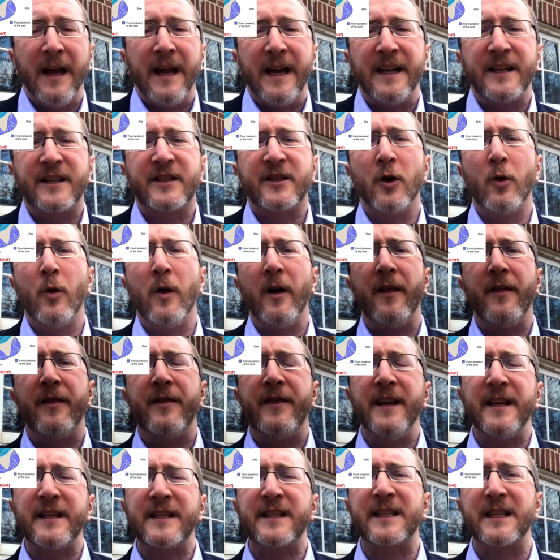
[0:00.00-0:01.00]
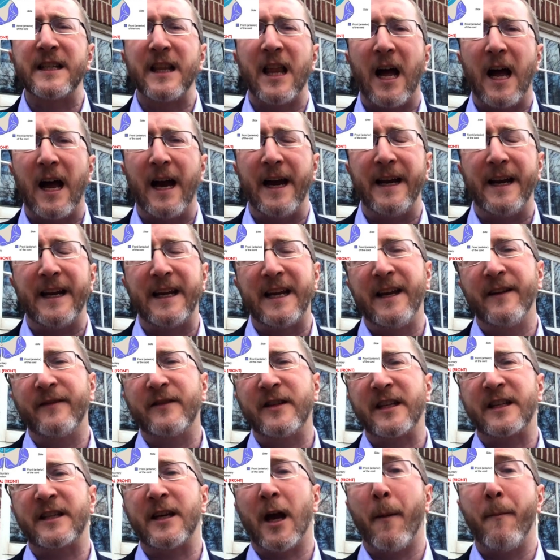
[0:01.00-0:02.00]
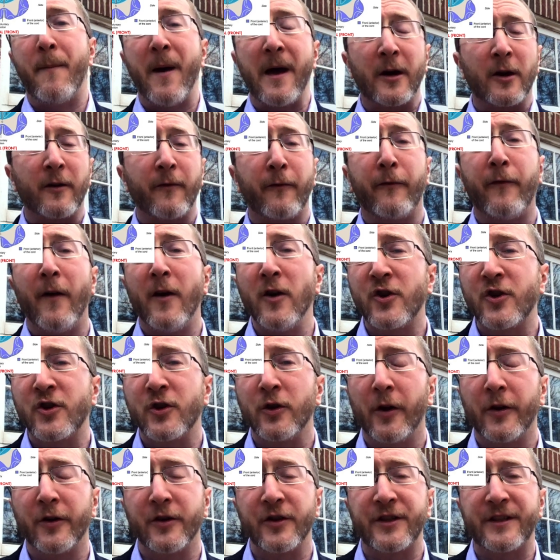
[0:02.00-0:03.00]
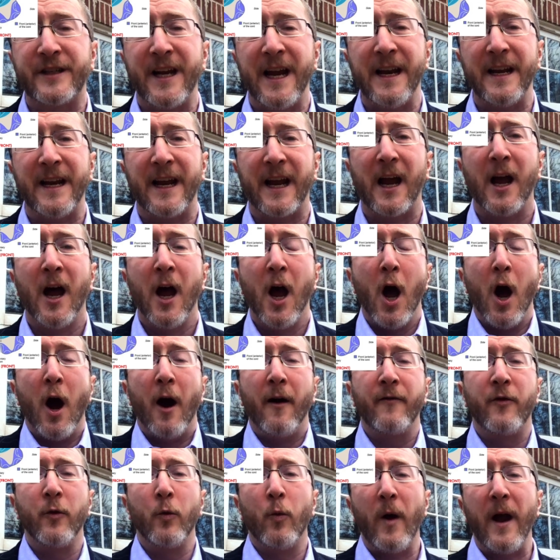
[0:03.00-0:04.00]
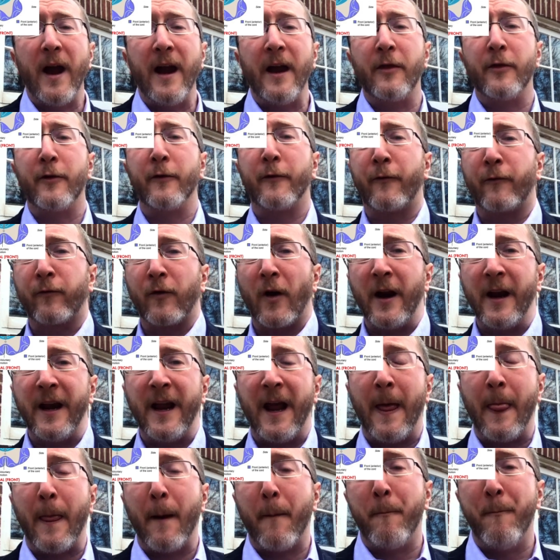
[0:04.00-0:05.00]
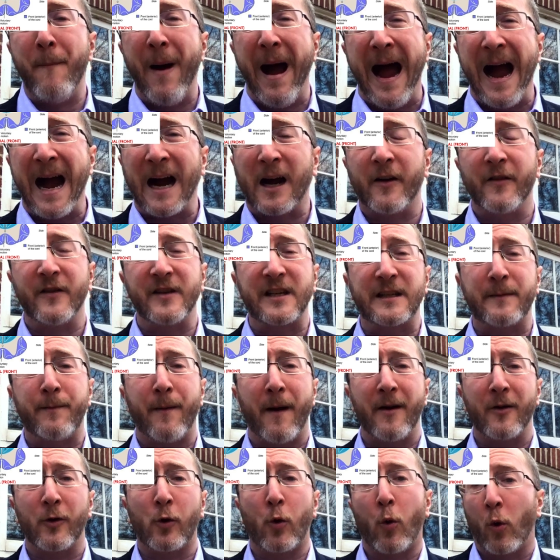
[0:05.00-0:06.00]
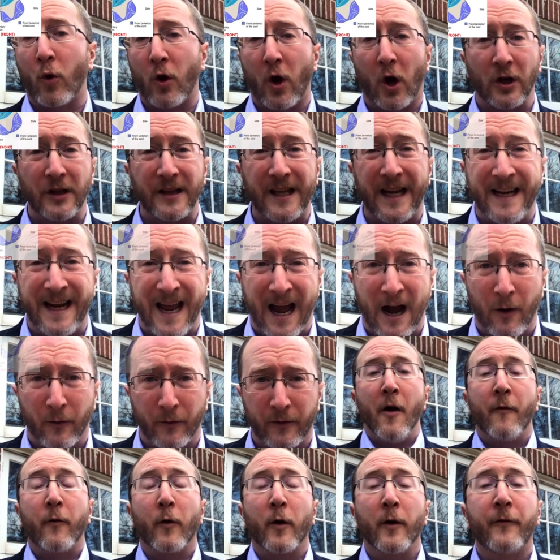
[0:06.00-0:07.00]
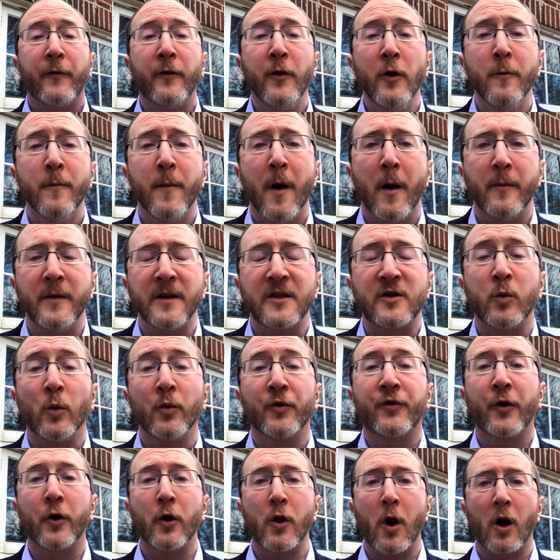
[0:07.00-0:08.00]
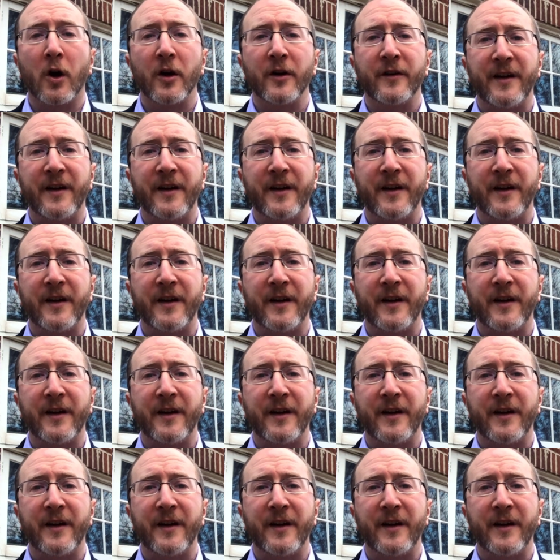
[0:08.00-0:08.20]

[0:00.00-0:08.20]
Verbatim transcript: And so this slide gives us a better functional understanding of the way the front and the back of the spinal cord are laid out. For a few moments, we'll turn our